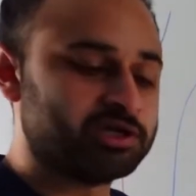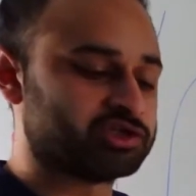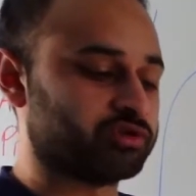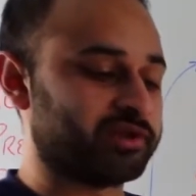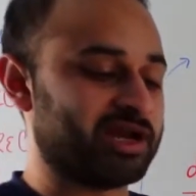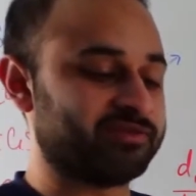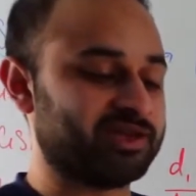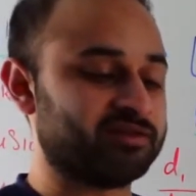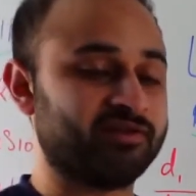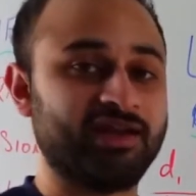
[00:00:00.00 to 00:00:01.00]
So that at
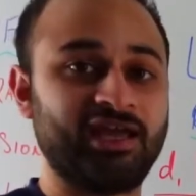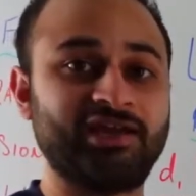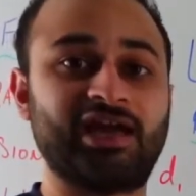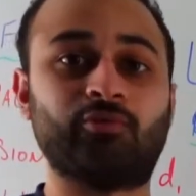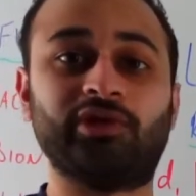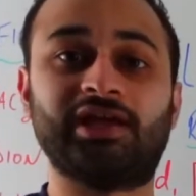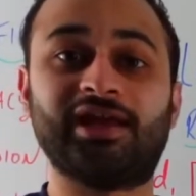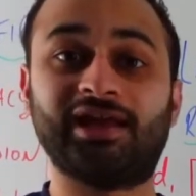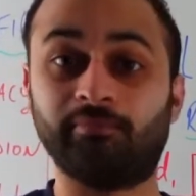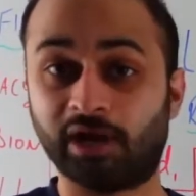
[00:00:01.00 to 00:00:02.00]
the end of the day, again, we
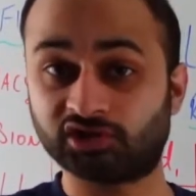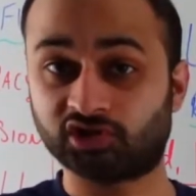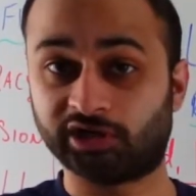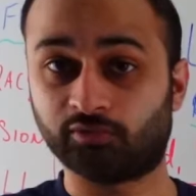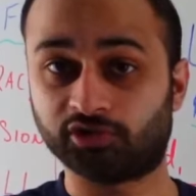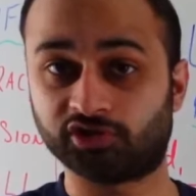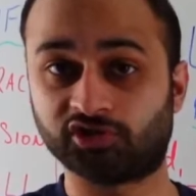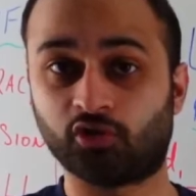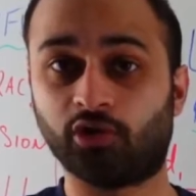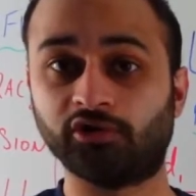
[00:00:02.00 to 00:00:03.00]
get a metric which is
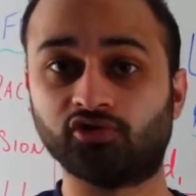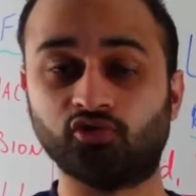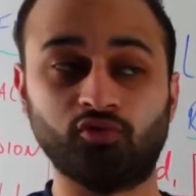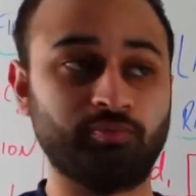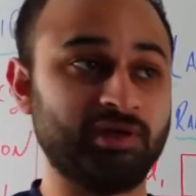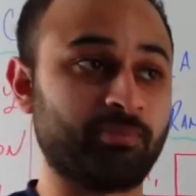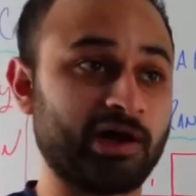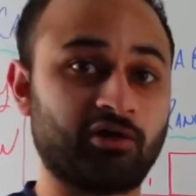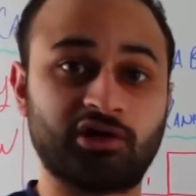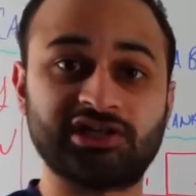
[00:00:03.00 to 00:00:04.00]
going to be
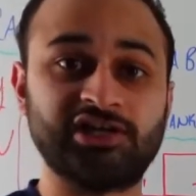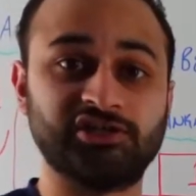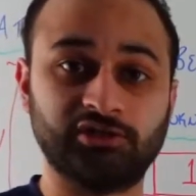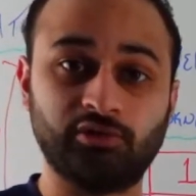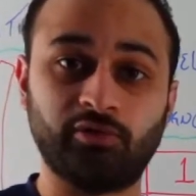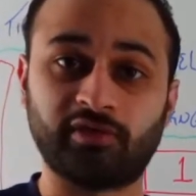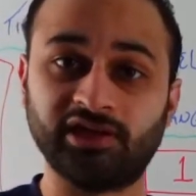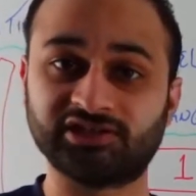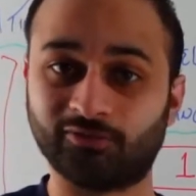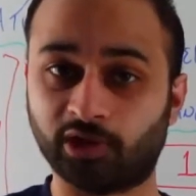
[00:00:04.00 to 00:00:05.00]
prioritizing two
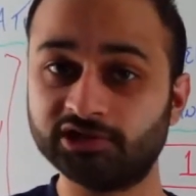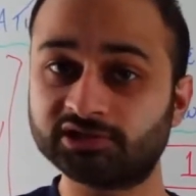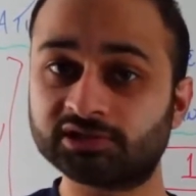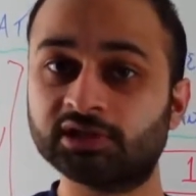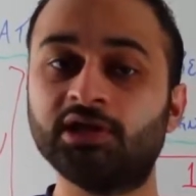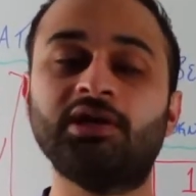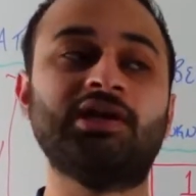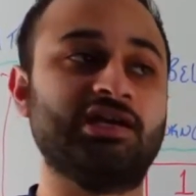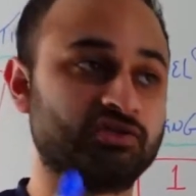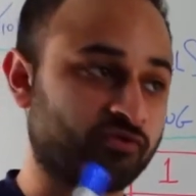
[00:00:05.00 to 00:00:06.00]
things at once.
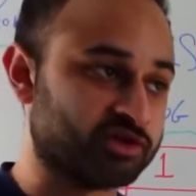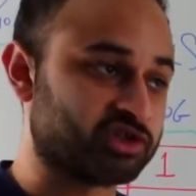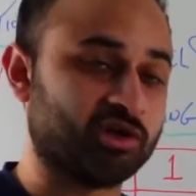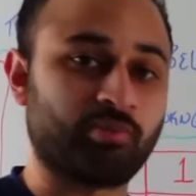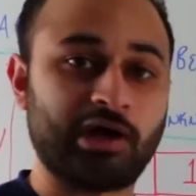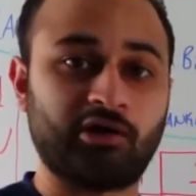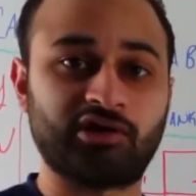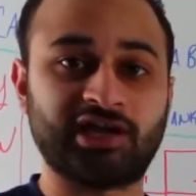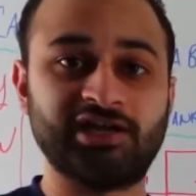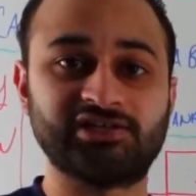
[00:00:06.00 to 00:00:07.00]
It's first going to
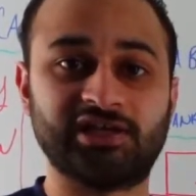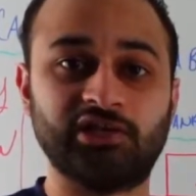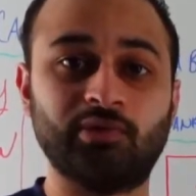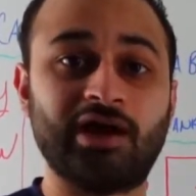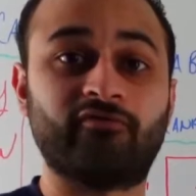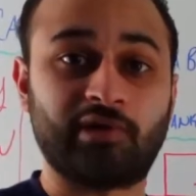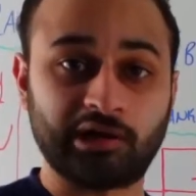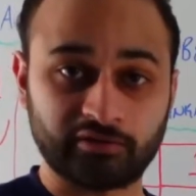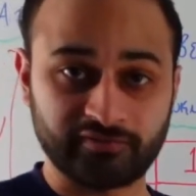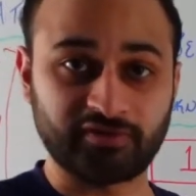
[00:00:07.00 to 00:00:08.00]
prioritize that you have
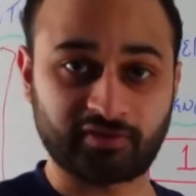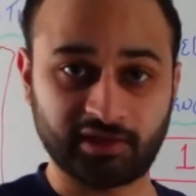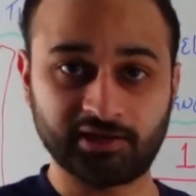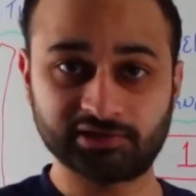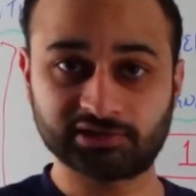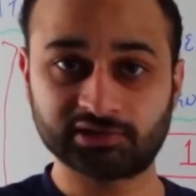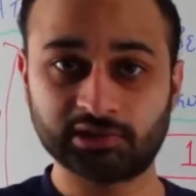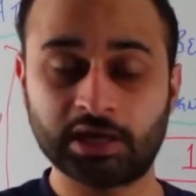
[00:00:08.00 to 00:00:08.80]
relevant things.